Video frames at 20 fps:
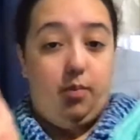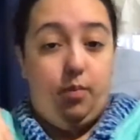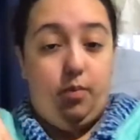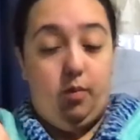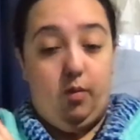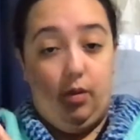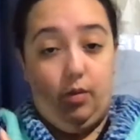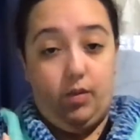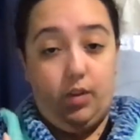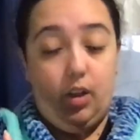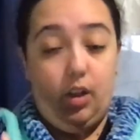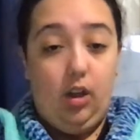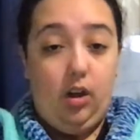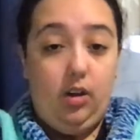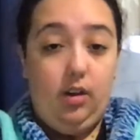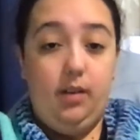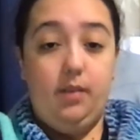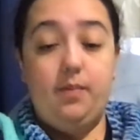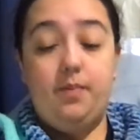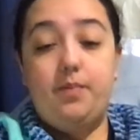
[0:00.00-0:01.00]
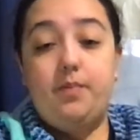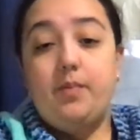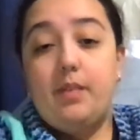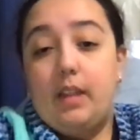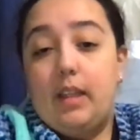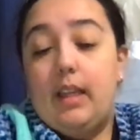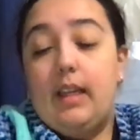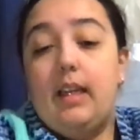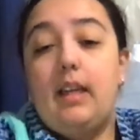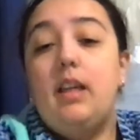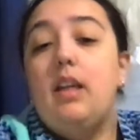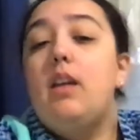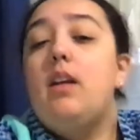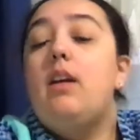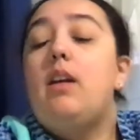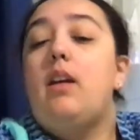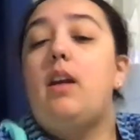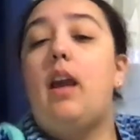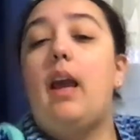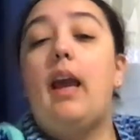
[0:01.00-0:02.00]
moves along.
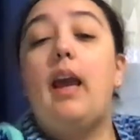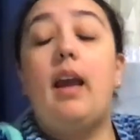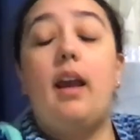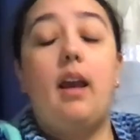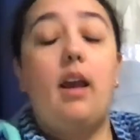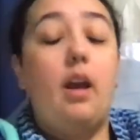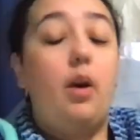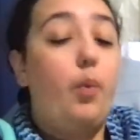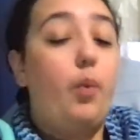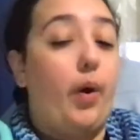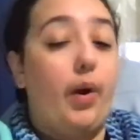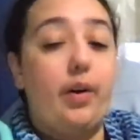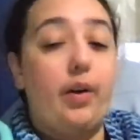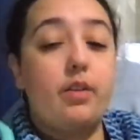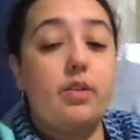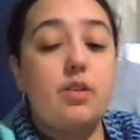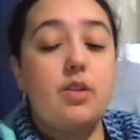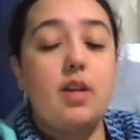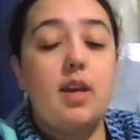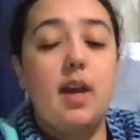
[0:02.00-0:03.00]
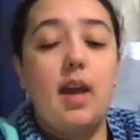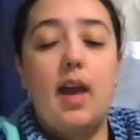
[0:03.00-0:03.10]
It works.